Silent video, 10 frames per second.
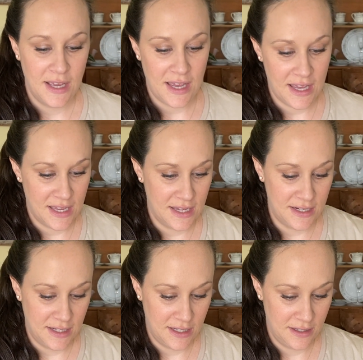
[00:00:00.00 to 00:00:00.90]

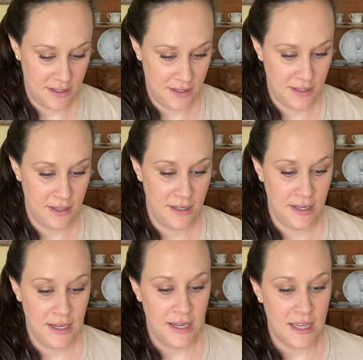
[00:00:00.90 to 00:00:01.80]
And
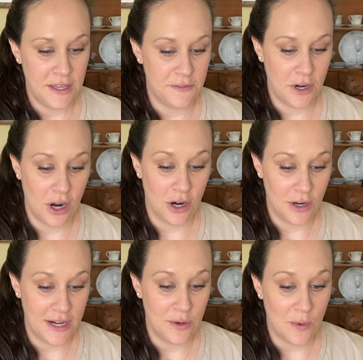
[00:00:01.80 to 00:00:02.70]
if they're
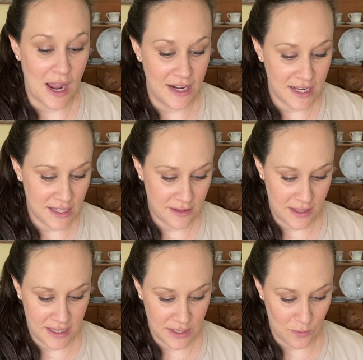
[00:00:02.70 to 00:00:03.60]
already writing,
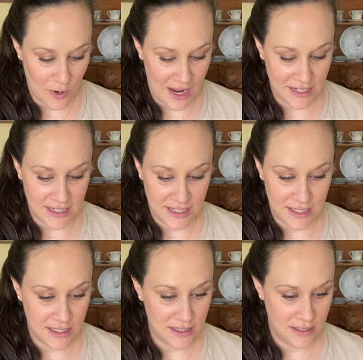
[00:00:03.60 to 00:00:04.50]
they can write
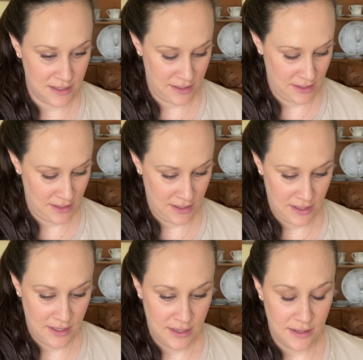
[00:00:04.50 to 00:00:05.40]
in
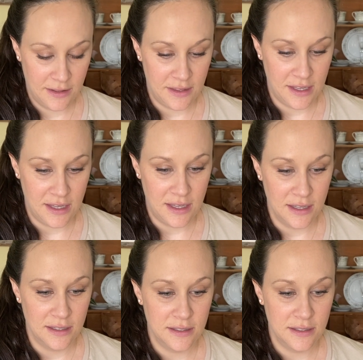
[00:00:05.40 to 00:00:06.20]
the